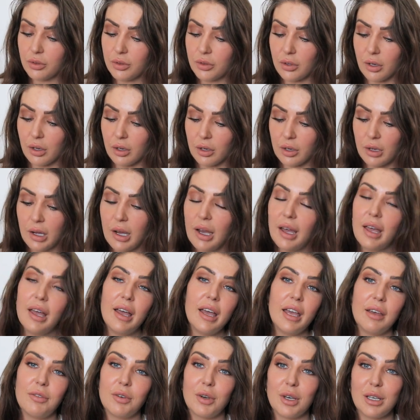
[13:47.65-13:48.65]
So
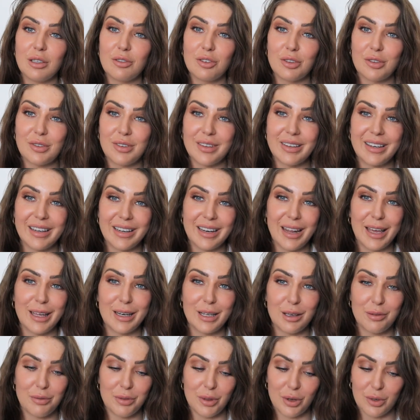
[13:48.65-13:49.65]
if you're interested in
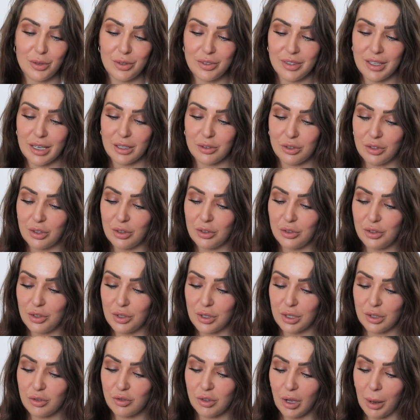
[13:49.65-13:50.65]
any of those sections, you
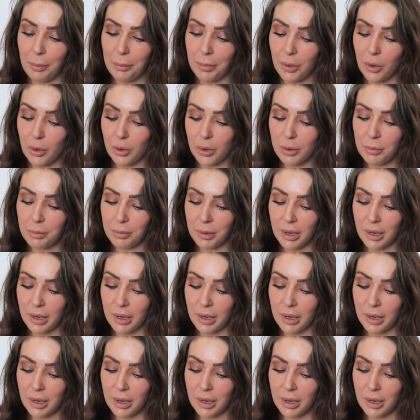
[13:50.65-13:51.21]
can jump on.